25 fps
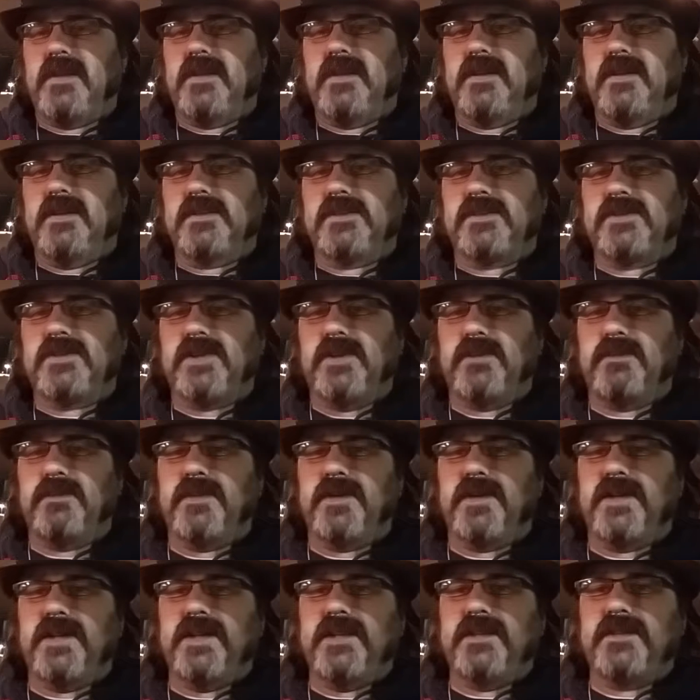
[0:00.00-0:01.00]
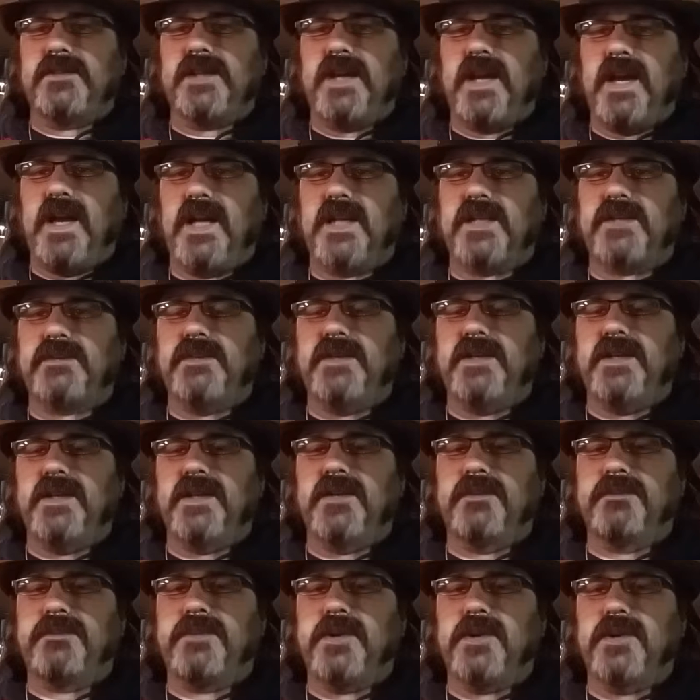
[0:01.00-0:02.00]
somebody tagged me in
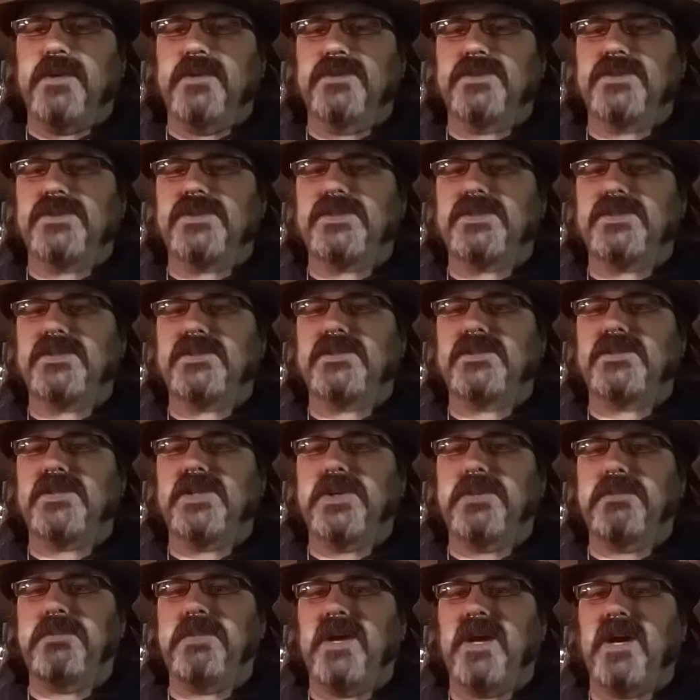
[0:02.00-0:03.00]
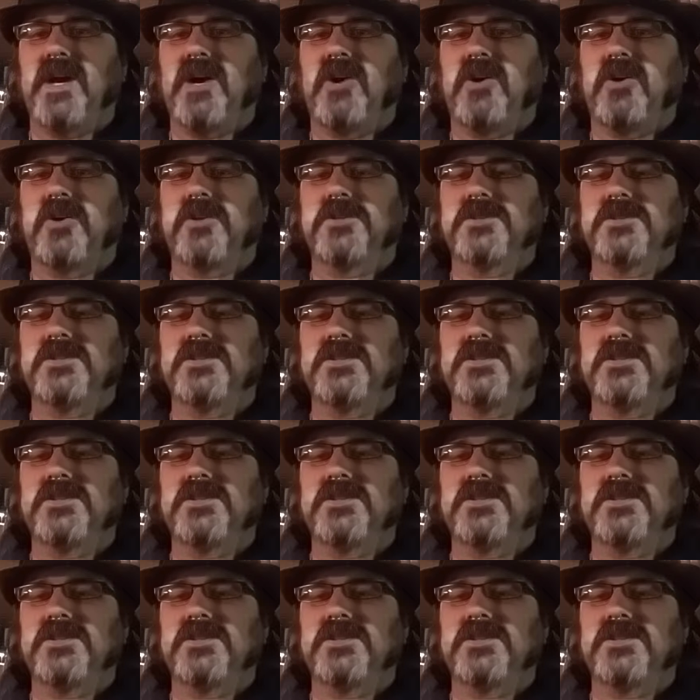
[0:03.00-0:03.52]
a post about